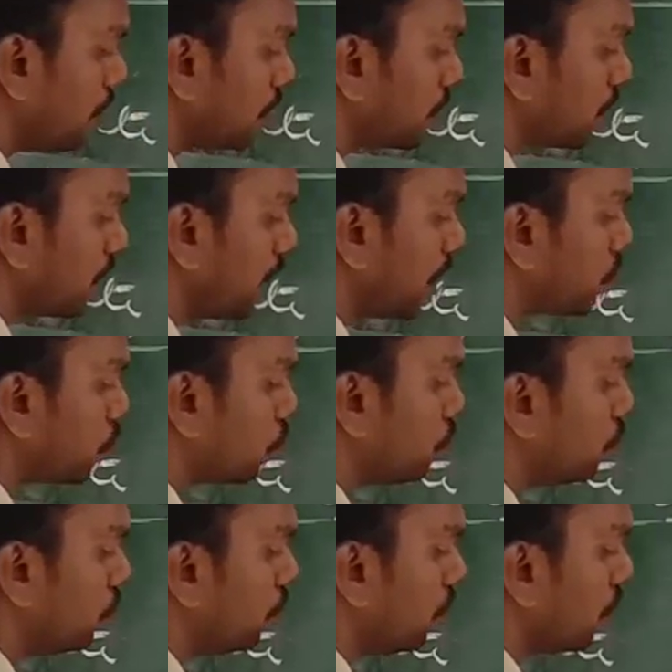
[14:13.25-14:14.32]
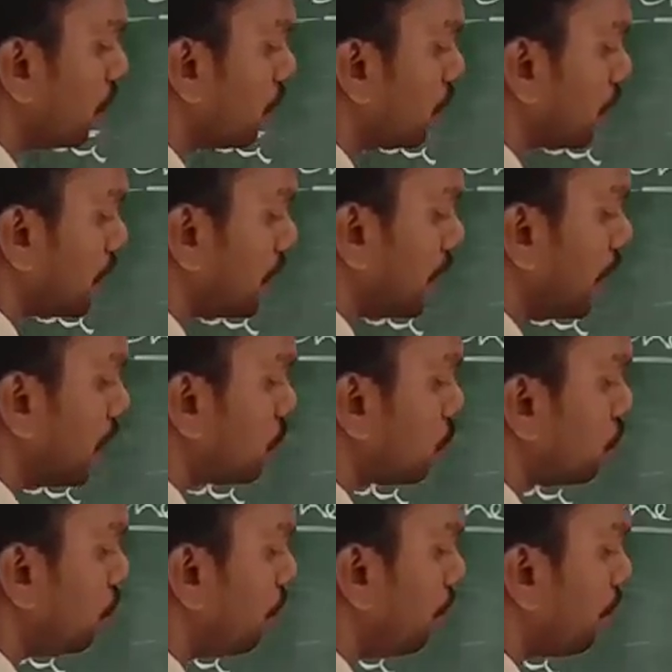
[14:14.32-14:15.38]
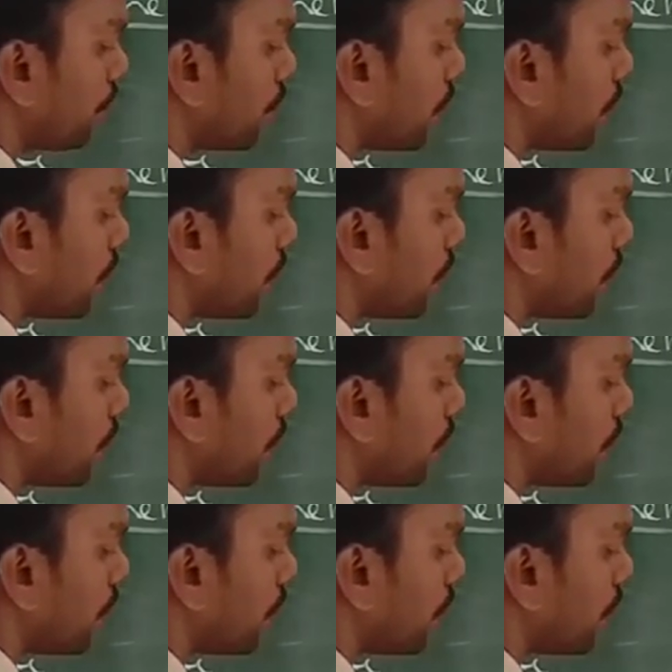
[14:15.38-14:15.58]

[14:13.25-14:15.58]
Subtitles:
CH2, CH2,